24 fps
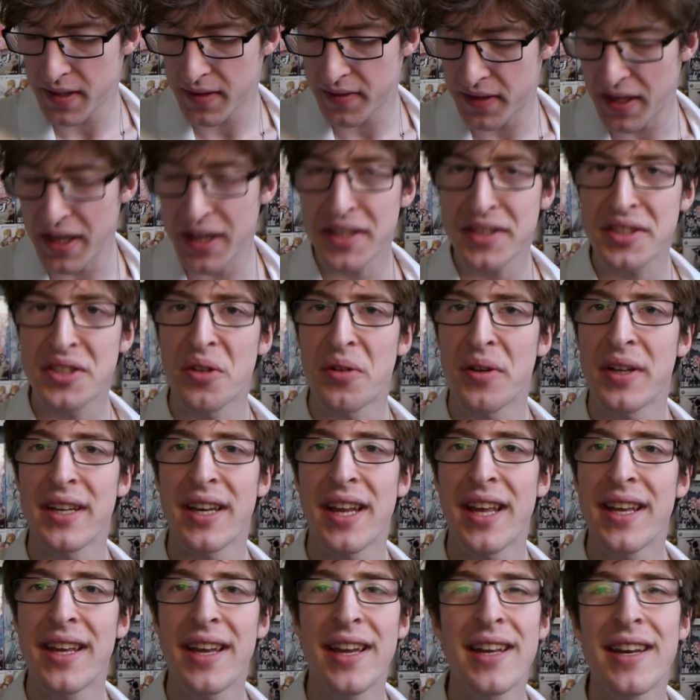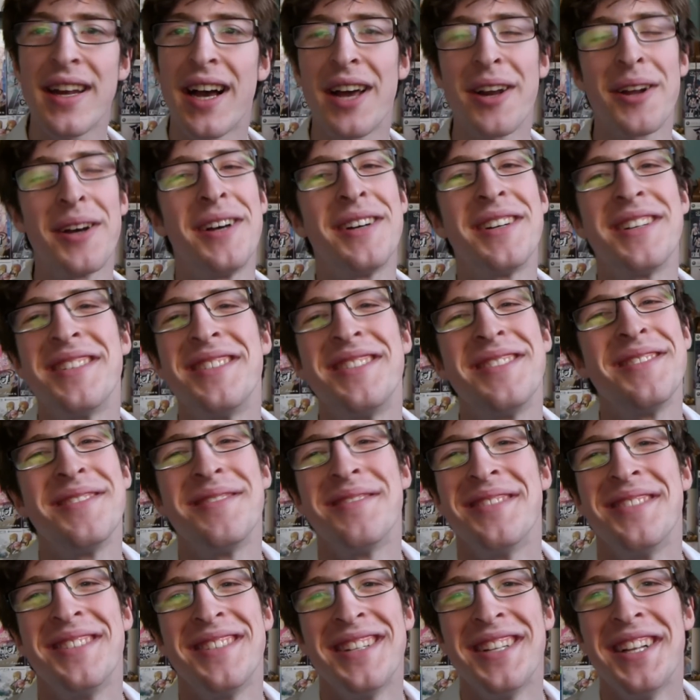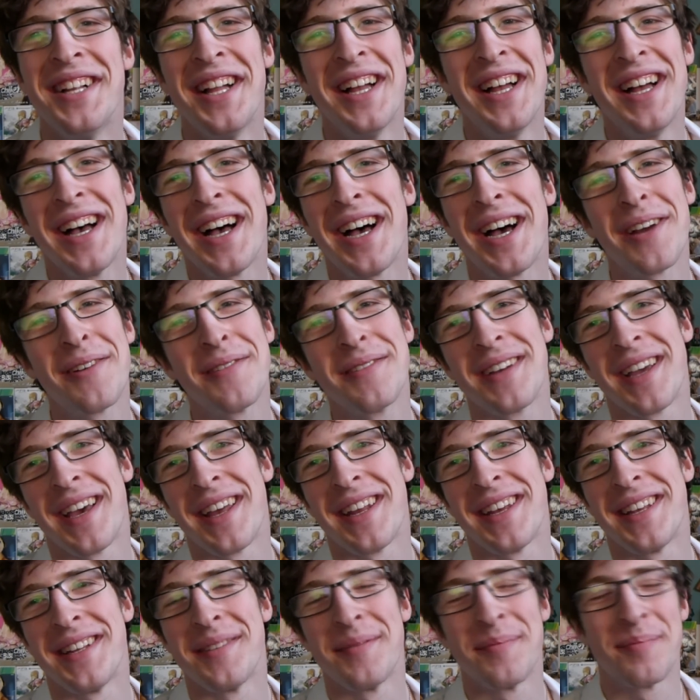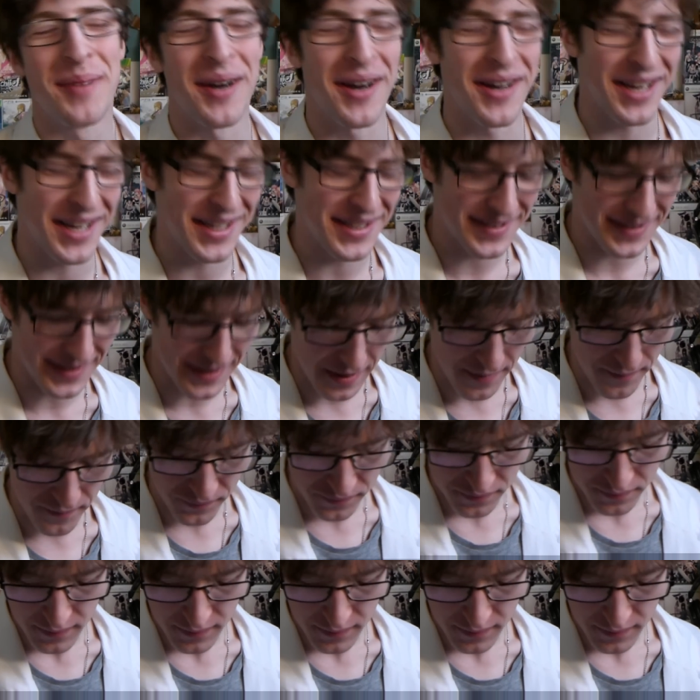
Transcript: things going naked. I don't get it, but it's a